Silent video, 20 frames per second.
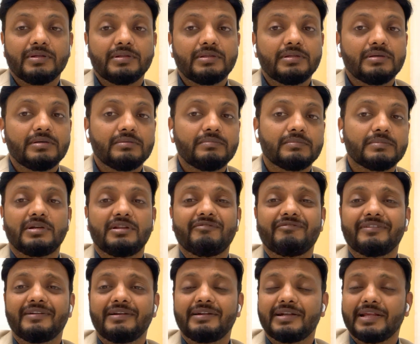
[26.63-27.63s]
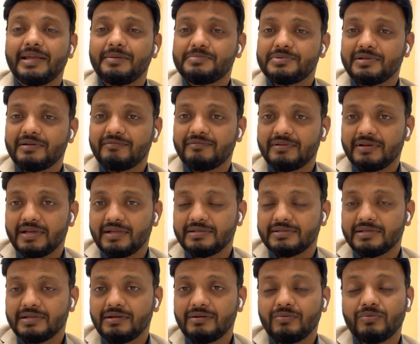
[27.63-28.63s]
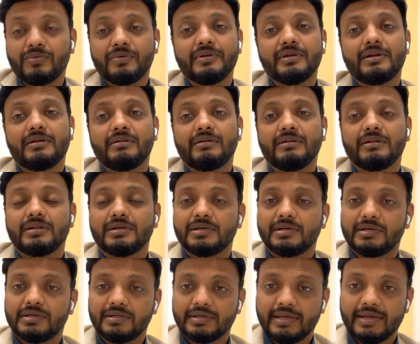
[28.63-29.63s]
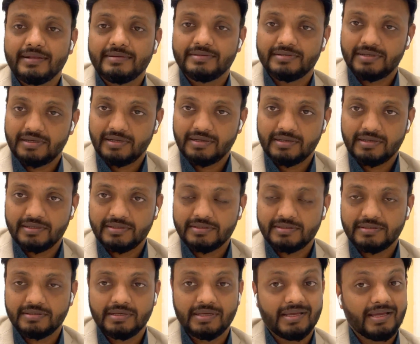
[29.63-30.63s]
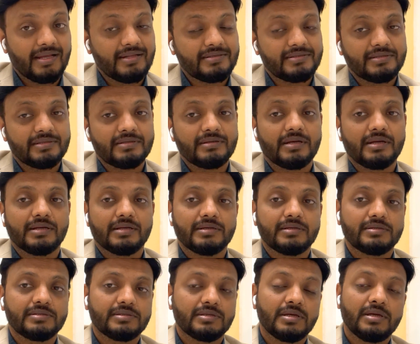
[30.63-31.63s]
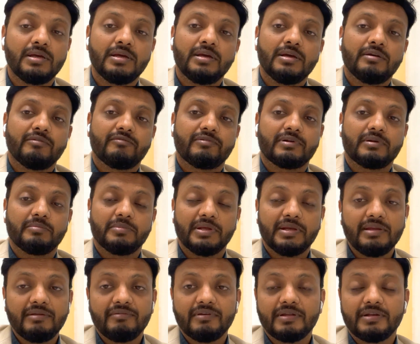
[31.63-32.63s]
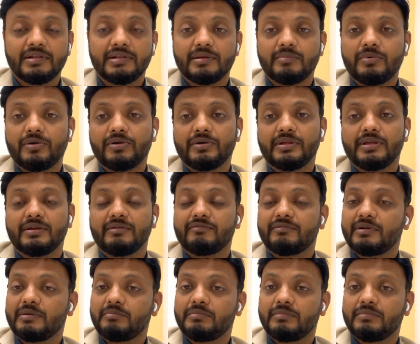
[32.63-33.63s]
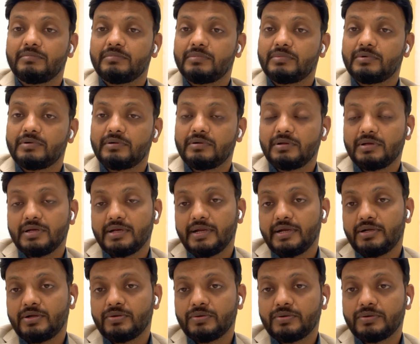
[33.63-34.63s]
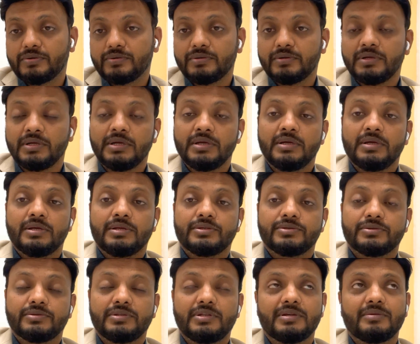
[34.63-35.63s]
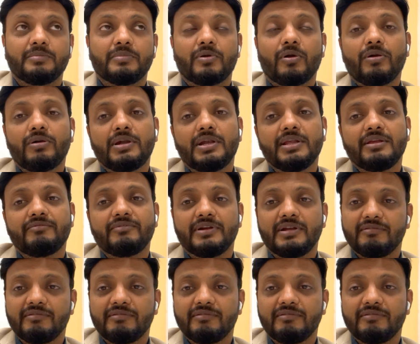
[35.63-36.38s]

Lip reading: are the different types of cancer and where all cancer occurs? Cancer occurs from anywhere in the body, from head to toe. So broadly we